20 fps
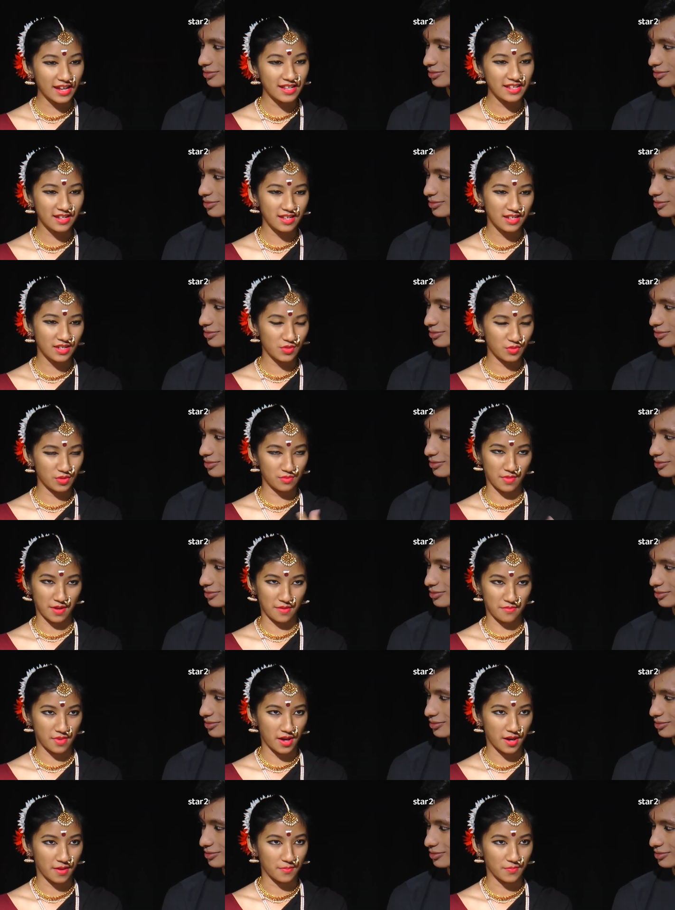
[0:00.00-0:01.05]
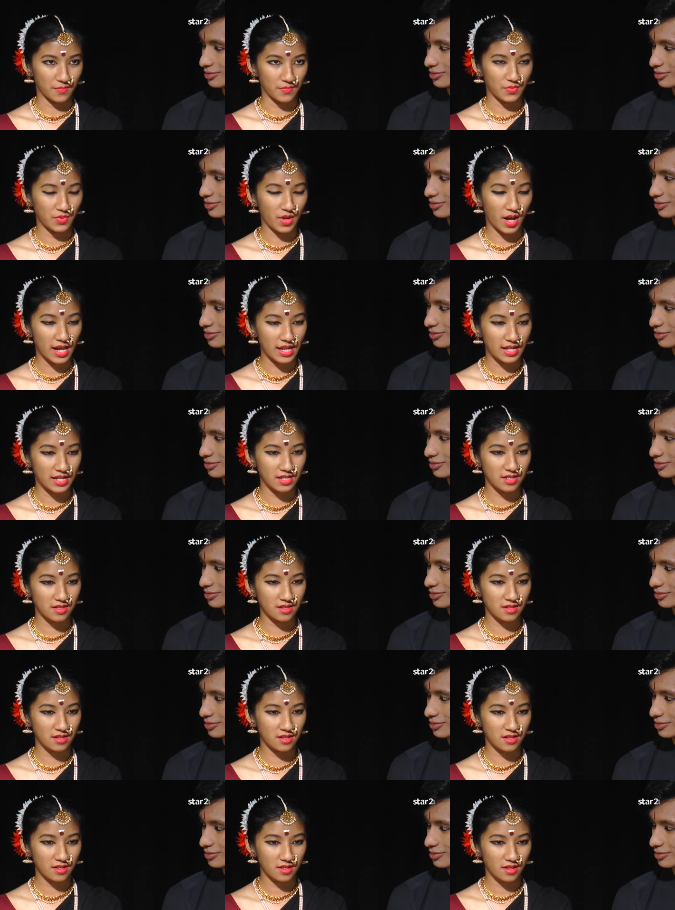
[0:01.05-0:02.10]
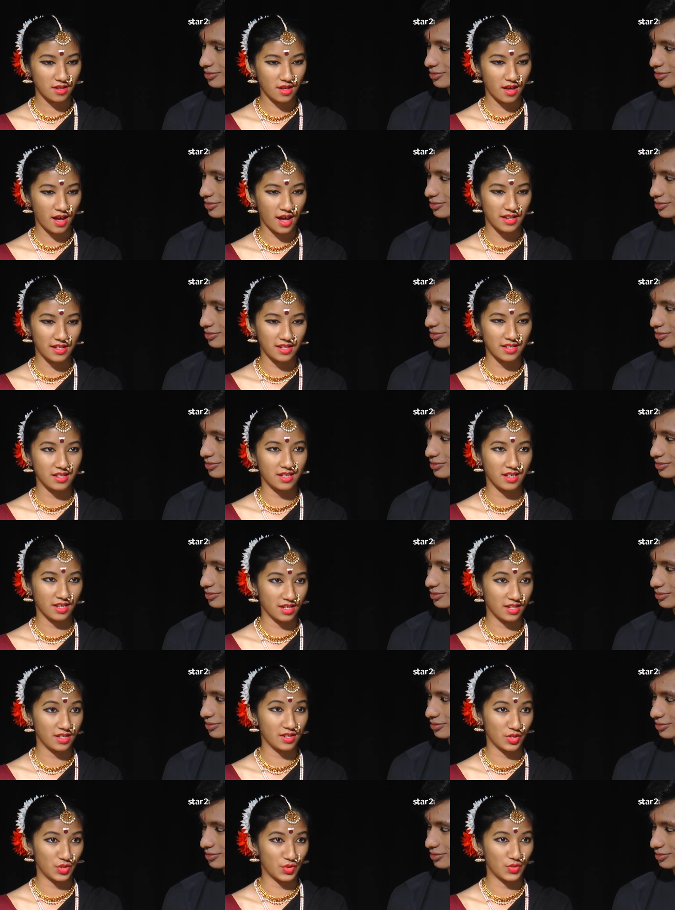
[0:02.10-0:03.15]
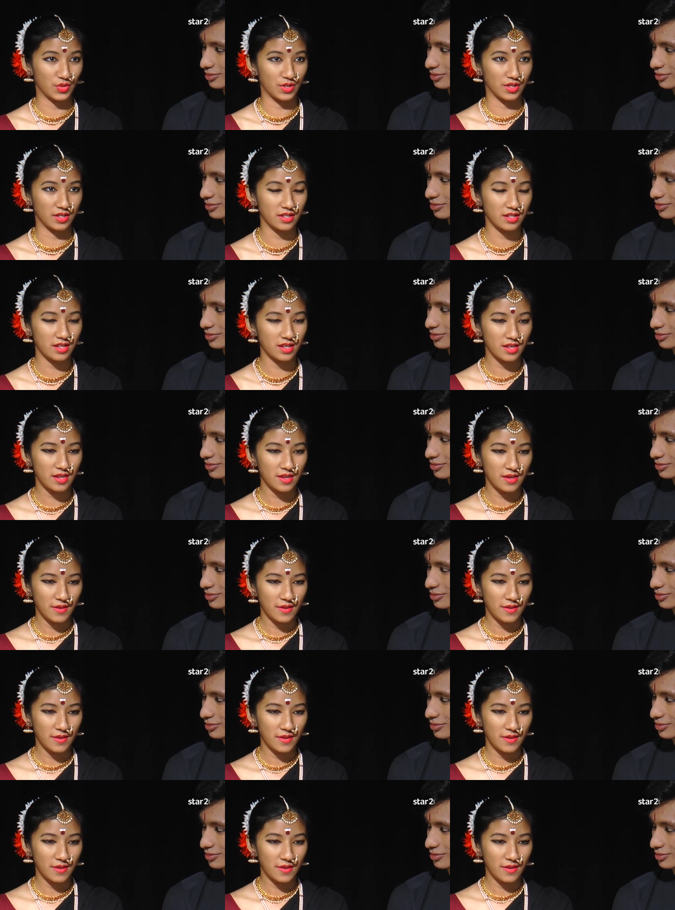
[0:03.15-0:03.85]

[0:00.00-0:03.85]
Speaker 1: I didn't learn with my mom. I learned under her student.